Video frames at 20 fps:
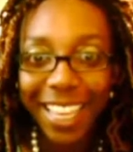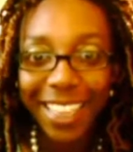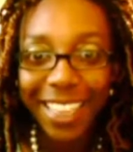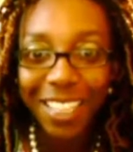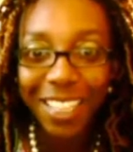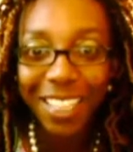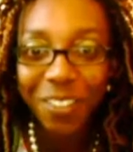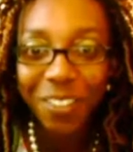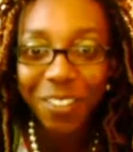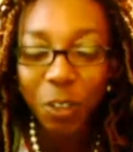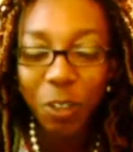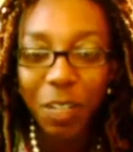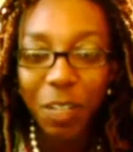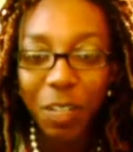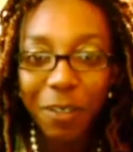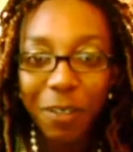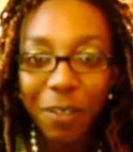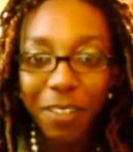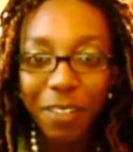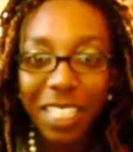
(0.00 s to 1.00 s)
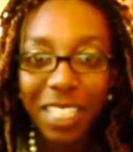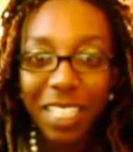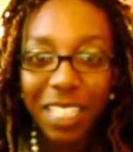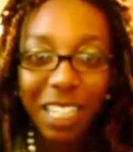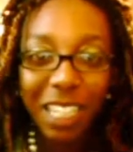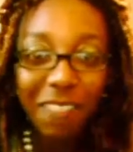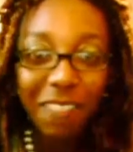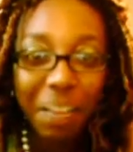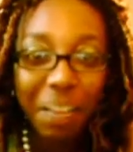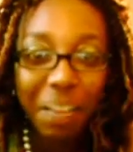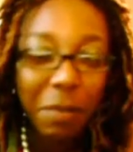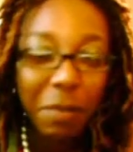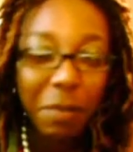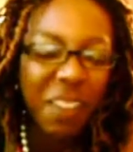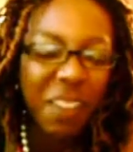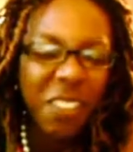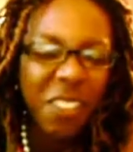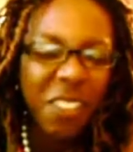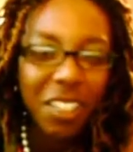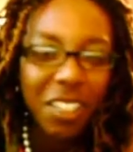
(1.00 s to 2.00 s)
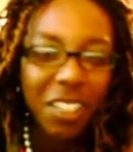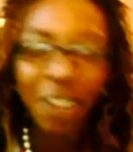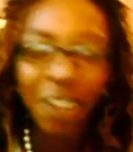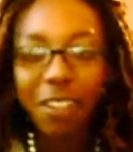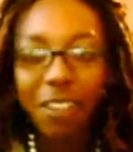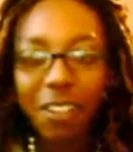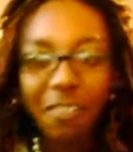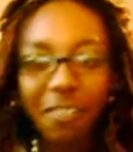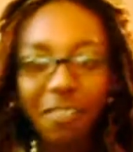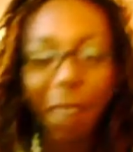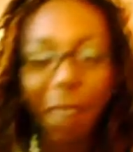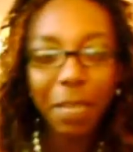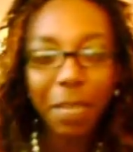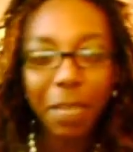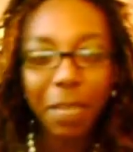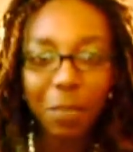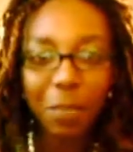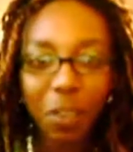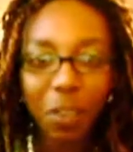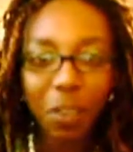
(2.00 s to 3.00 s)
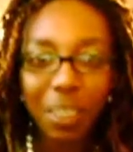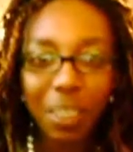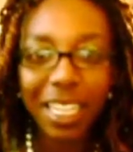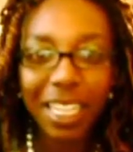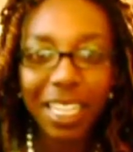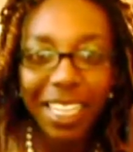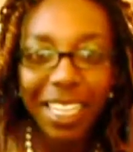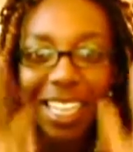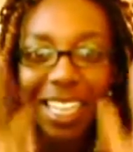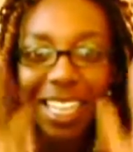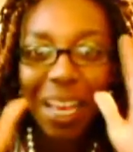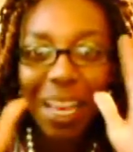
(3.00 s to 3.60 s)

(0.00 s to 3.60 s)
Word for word: Thanks for joining me for this unwrapping, my first ever unwrapping. I'm so excited.